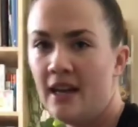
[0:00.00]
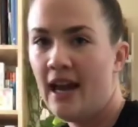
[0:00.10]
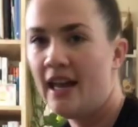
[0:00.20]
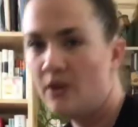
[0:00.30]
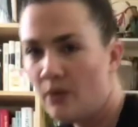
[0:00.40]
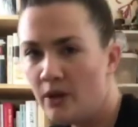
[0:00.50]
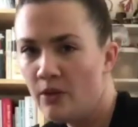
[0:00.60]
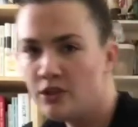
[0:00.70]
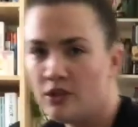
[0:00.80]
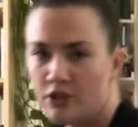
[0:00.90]
And then what I
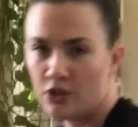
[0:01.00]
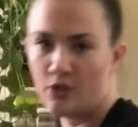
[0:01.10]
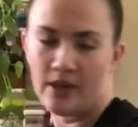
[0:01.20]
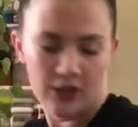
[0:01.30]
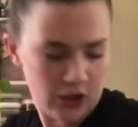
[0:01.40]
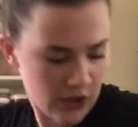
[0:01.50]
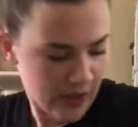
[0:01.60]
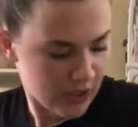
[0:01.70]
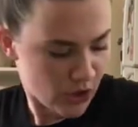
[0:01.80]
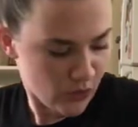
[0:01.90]
want you to do is you're
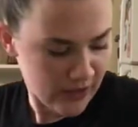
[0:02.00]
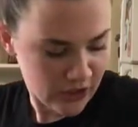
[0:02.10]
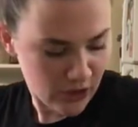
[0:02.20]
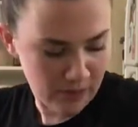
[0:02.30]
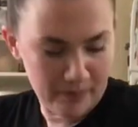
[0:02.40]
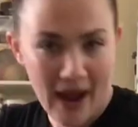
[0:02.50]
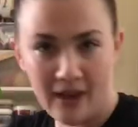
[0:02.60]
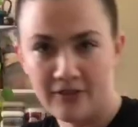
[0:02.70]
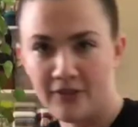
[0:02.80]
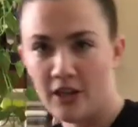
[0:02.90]
going to reach your back
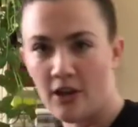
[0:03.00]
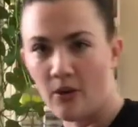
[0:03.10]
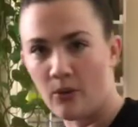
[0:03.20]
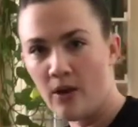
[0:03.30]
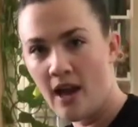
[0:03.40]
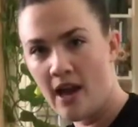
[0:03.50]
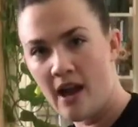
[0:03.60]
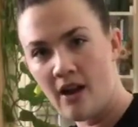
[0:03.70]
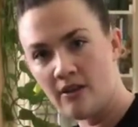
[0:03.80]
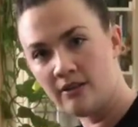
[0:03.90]
foot
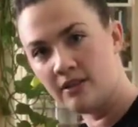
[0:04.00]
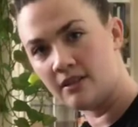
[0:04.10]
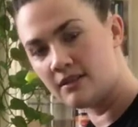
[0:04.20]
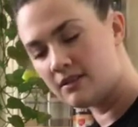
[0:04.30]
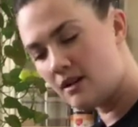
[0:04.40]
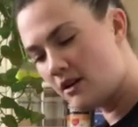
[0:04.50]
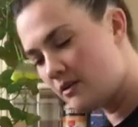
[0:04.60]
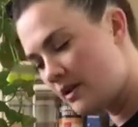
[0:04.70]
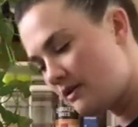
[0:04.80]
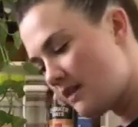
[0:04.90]
around, all the
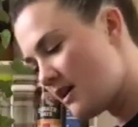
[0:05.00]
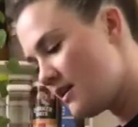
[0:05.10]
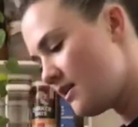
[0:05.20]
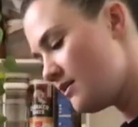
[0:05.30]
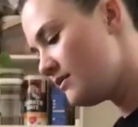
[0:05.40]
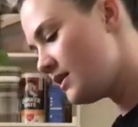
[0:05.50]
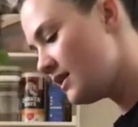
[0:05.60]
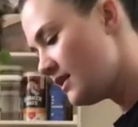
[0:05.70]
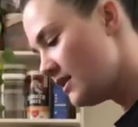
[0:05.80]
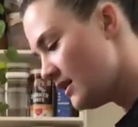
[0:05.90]
way around.
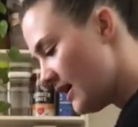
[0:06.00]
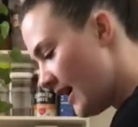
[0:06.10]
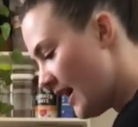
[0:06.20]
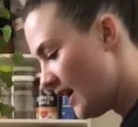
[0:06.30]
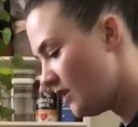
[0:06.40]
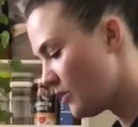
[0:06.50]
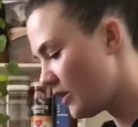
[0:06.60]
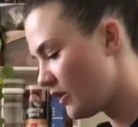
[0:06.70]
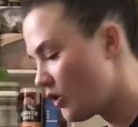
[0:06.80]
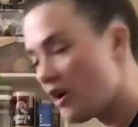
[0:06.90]
And we're
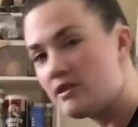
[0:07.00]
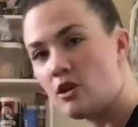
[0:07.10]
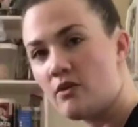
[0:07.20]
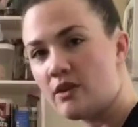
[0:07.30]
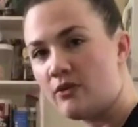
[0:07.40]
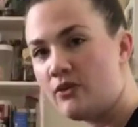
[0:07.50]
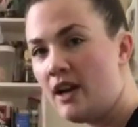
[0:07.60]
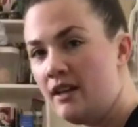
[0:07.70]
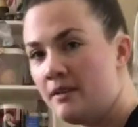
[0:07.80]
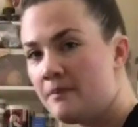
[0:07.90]
gonna cross it over the
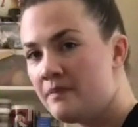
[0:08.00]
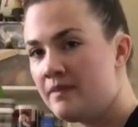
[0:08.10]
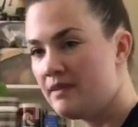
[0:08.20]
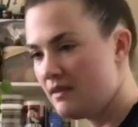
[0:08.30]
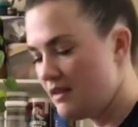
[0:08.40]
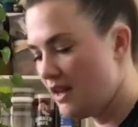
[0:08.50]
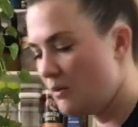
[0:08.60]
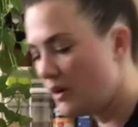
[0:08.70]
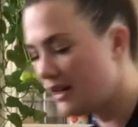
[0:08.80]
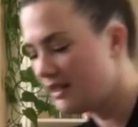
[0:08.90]
front. And
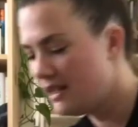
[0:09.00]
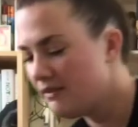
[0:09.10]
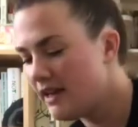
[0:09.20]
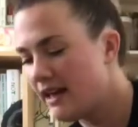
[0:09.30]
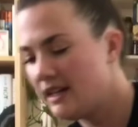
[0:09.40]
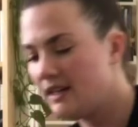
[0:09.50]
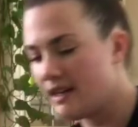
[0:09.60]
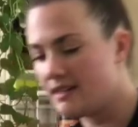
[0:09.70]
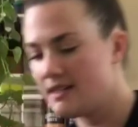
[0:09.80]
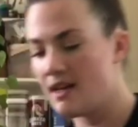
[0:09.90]
we're gonna give that knee a
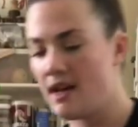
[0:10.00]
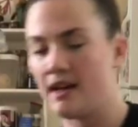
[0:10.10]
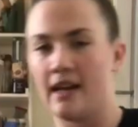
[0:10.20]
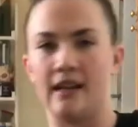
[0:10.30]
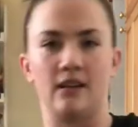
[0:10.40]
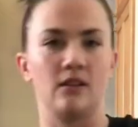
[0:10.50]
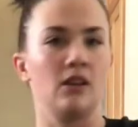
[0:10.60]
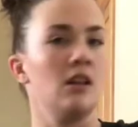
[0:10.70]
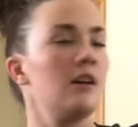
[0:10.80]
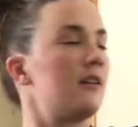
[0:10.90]
nice hug and
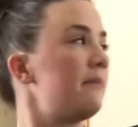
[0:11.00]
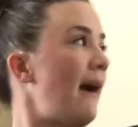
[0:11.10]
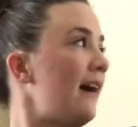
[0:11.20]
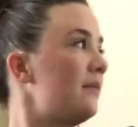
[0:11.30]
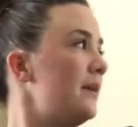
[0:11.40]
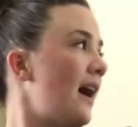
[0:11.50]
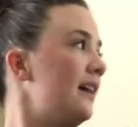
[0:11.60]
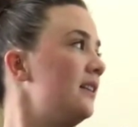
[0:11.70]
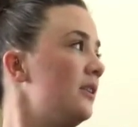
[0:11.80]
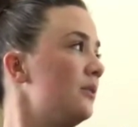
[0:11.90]
look back
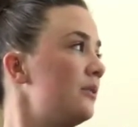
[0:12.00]
behind you.